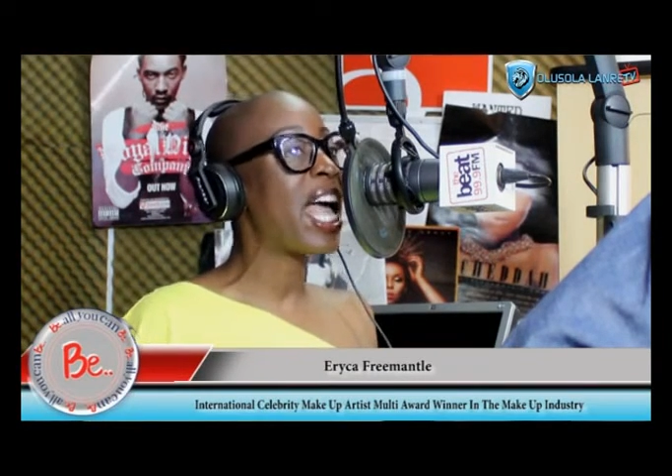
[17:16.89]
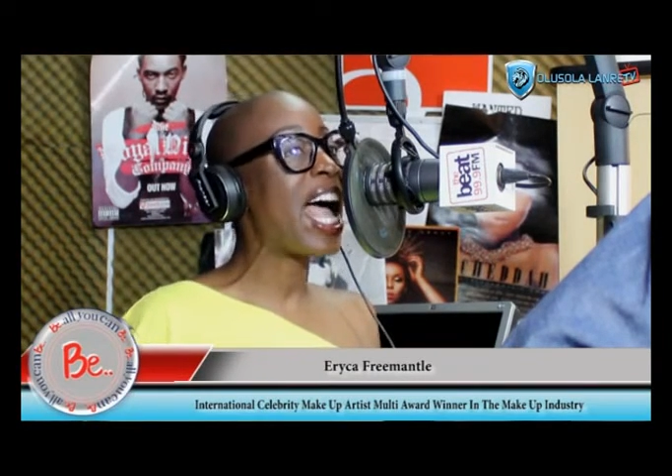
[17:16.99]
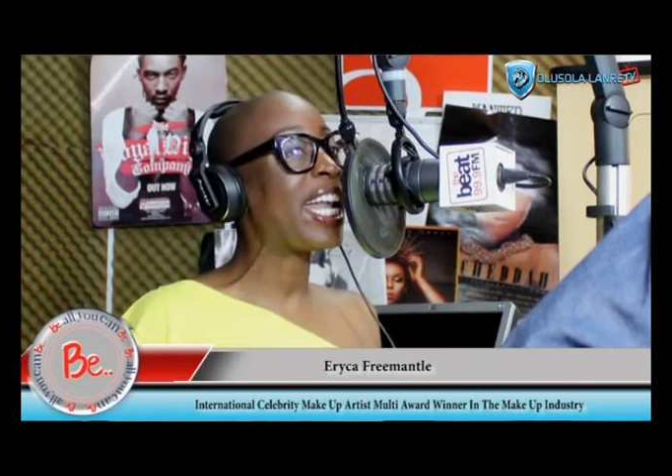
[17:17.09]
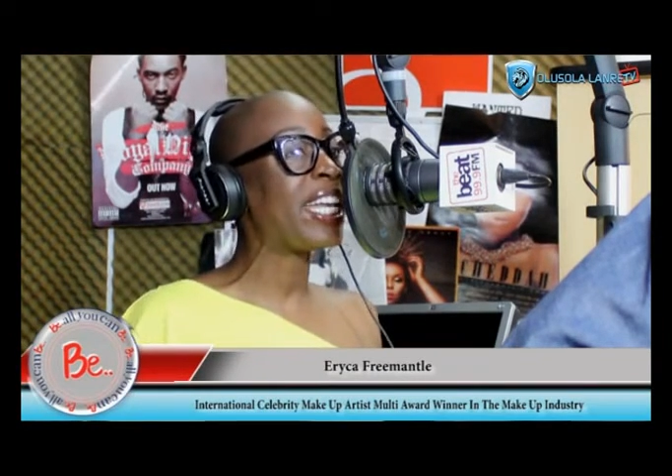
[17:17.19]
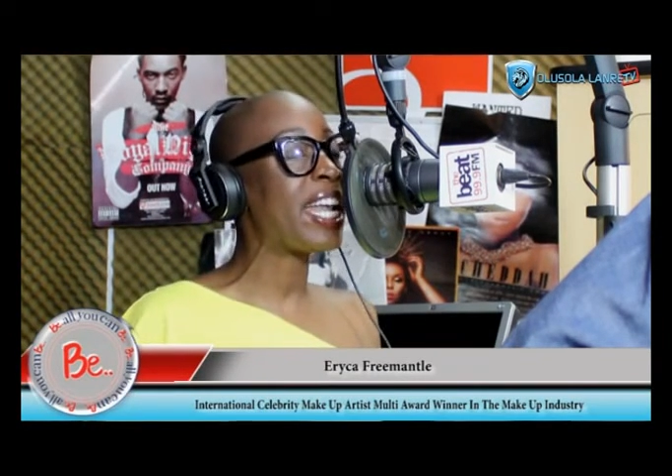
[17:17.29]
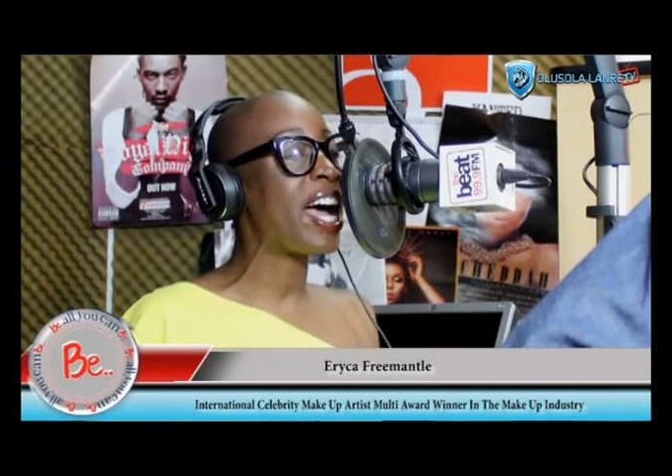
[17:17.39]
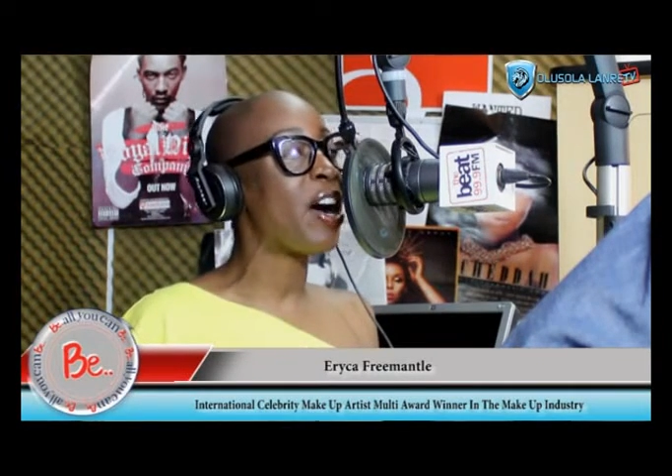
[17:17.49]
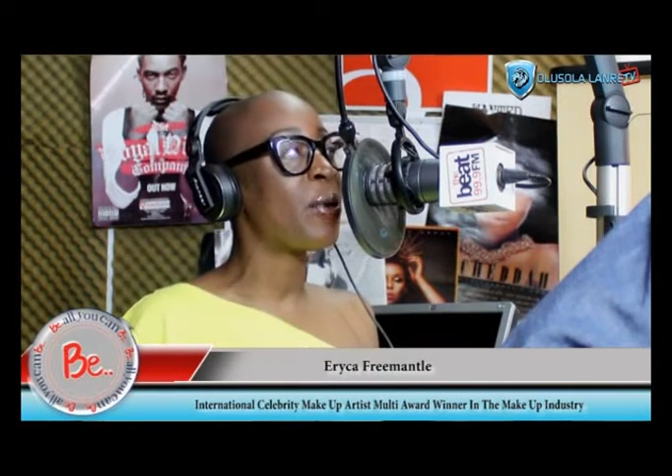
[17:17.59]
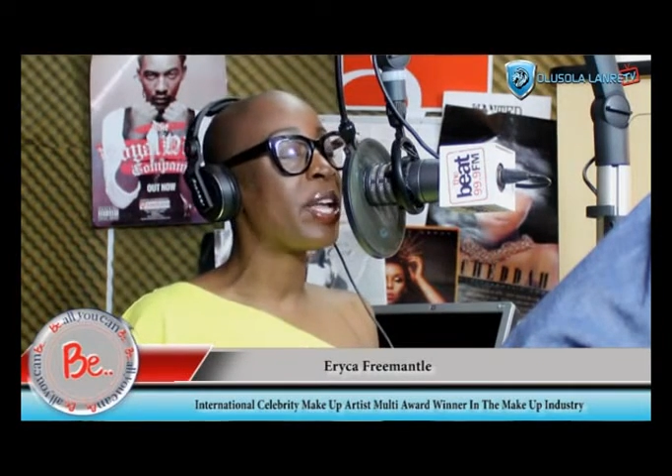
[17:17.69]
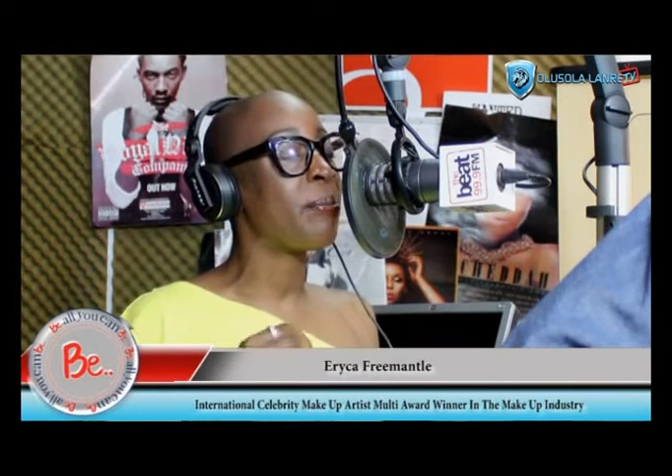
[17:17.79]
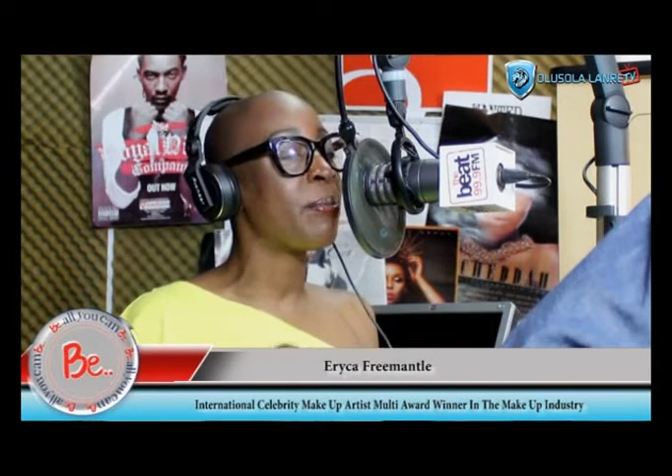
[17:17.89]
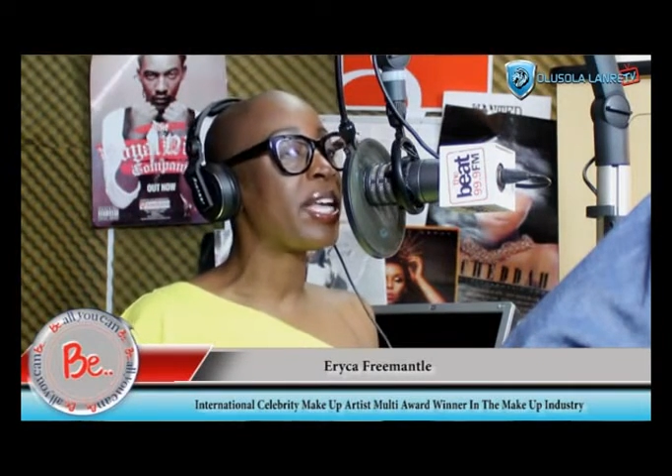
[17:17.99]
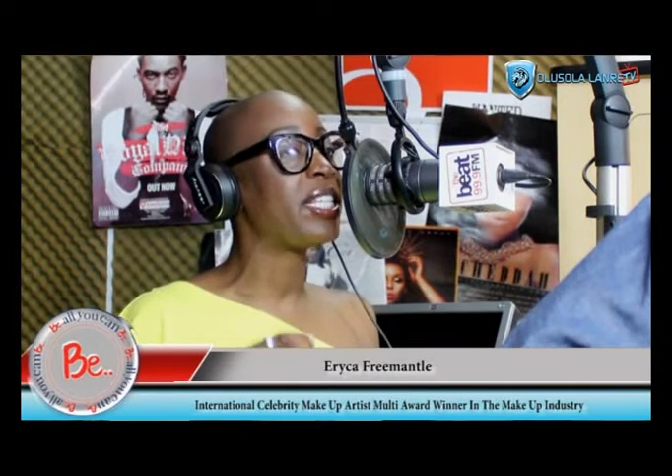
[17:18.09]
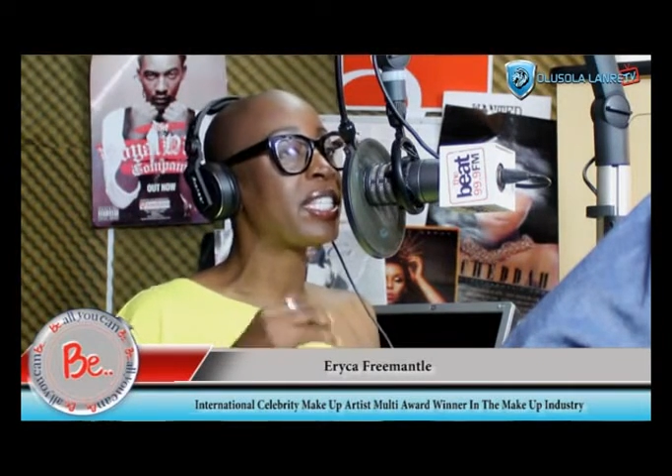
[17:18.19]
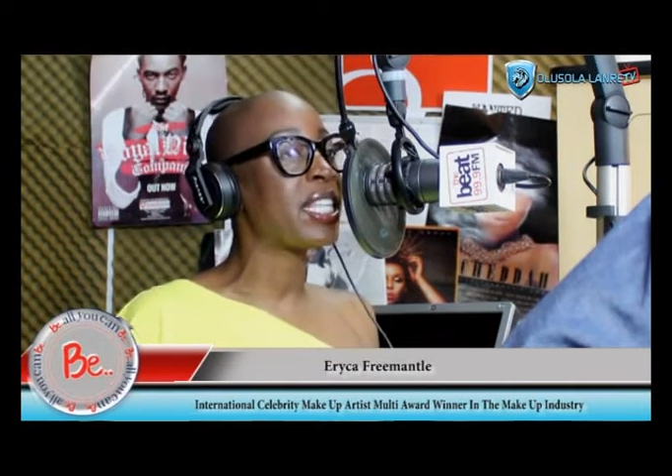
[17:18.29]
and now it
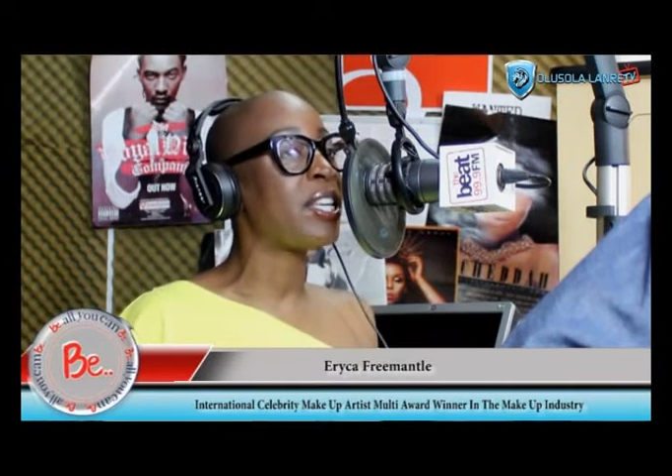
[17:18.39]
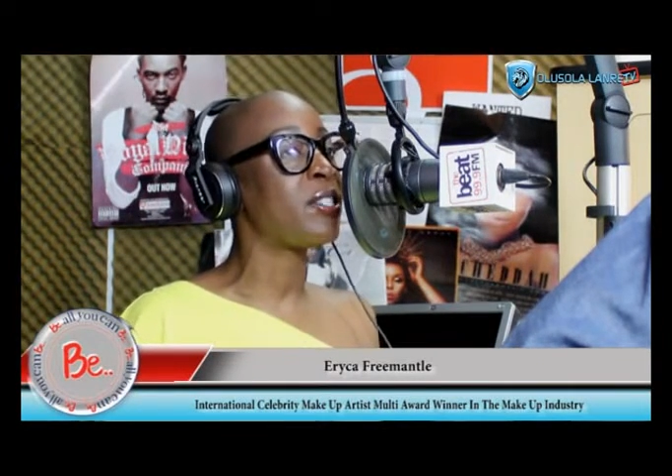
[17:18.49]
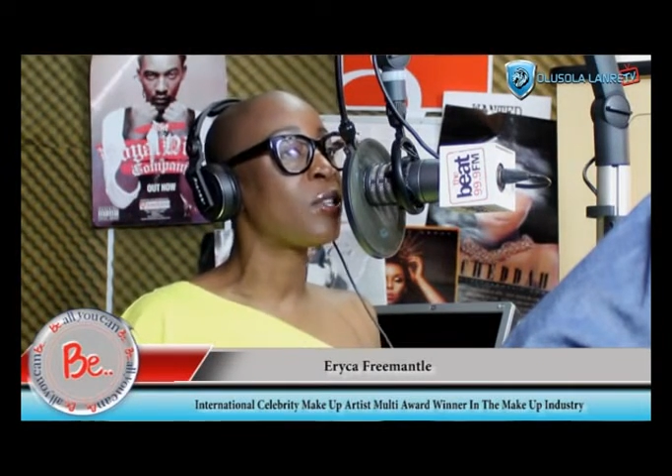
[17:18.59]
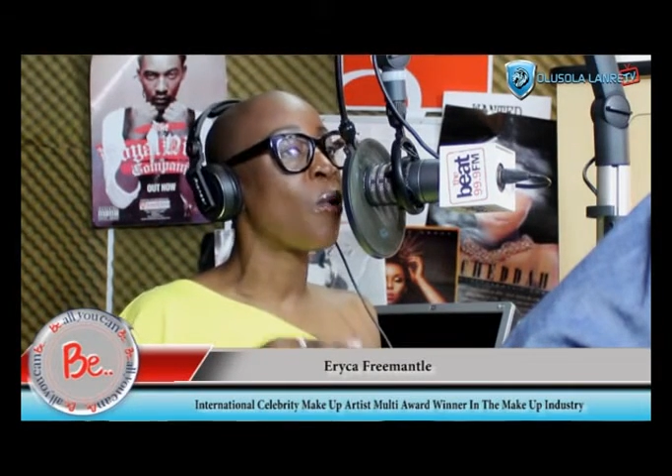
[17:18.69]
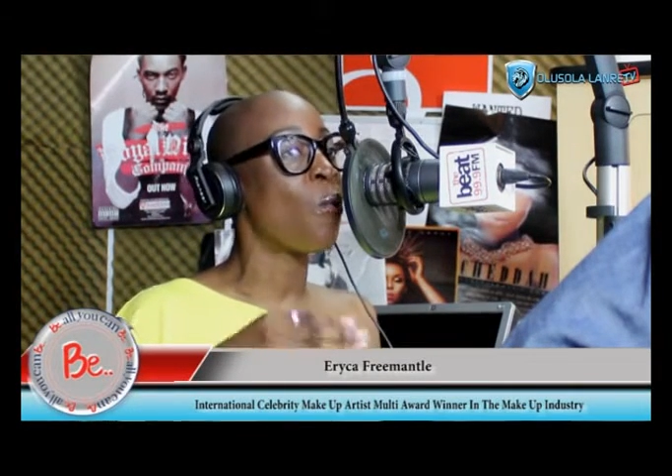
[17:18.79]
makes sense